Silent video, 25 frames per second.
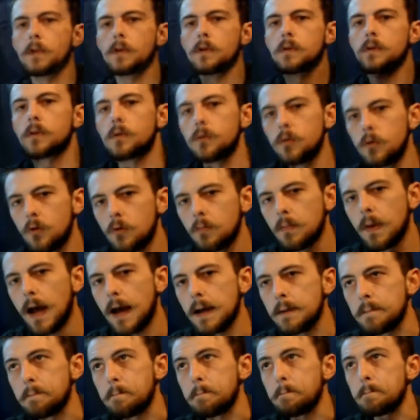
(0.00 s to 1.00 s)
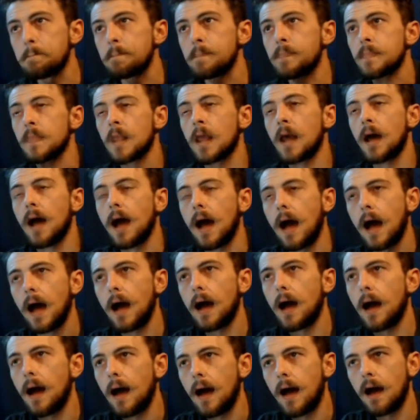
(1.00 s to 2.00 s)
So who am I?
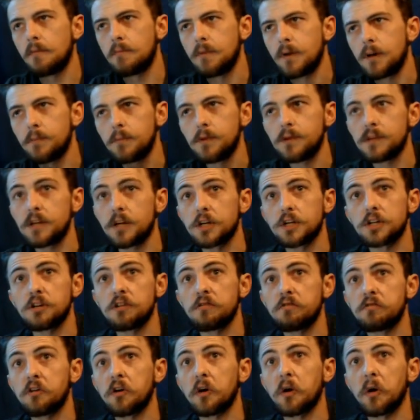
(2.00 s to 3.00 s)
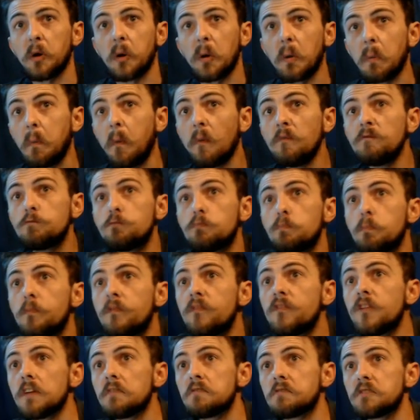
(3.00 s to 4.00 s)
I've been a musician for
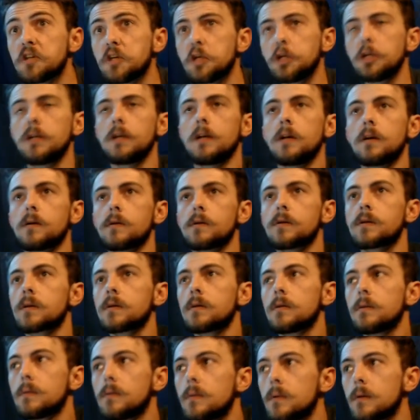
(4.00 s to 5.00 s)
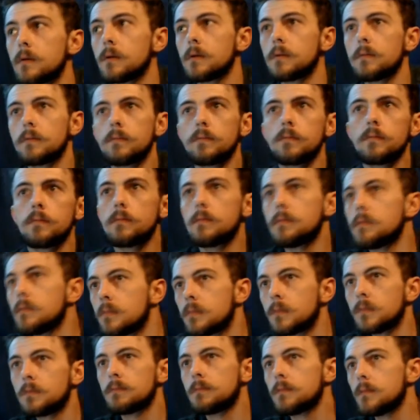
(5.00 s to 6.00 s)
15 years.
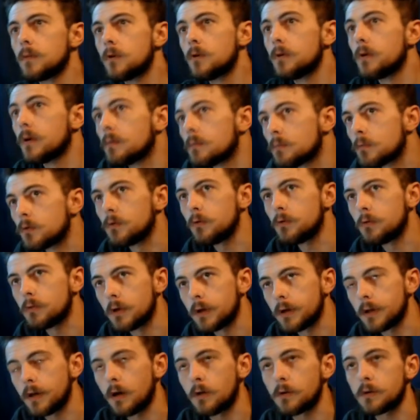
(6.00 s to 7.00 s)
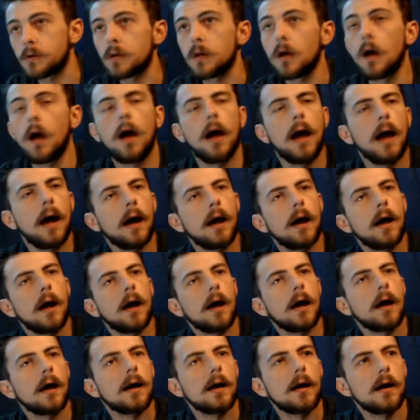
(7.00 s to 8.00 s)
Who really knows?
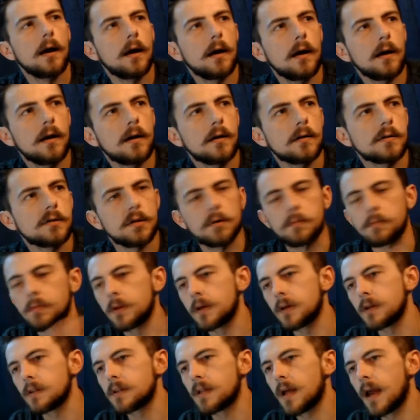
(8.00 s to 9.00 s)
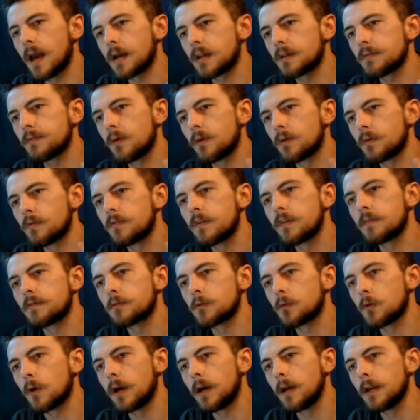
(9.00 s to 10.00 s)
I started playing saxophone in 5th
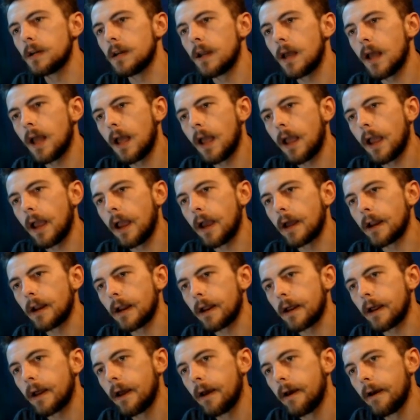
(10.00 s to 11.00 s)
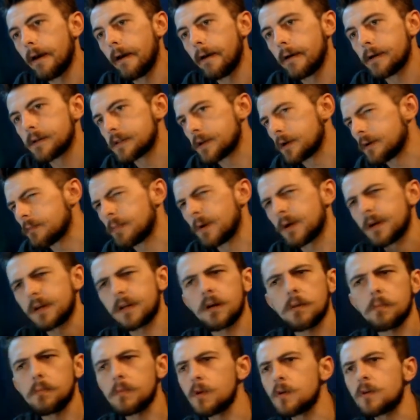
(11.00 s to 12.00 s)
grade and I started picking
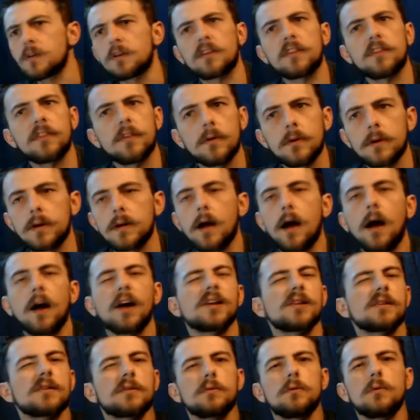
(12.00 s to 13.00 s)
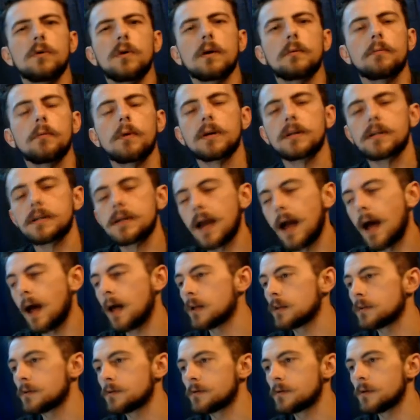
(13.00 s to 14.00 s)
up music theory in high school. I went to
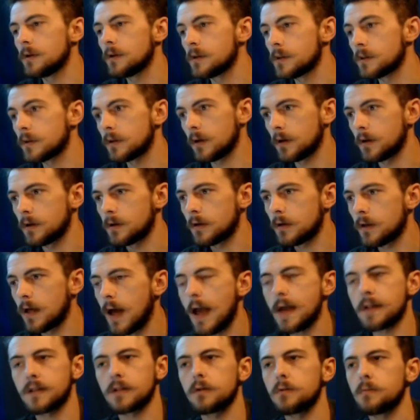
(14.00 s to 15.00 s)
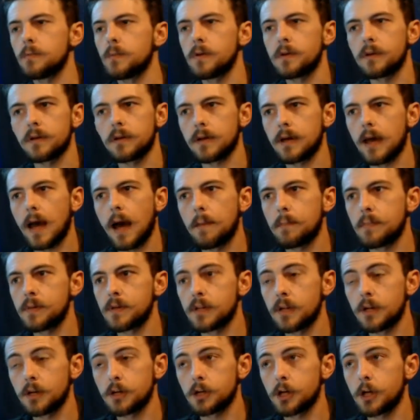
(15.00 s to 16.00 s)
college and studied classical music
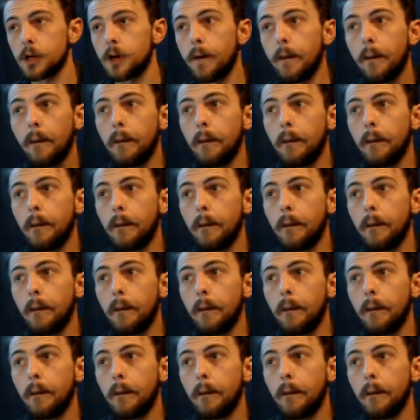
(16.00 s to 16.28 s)
composition.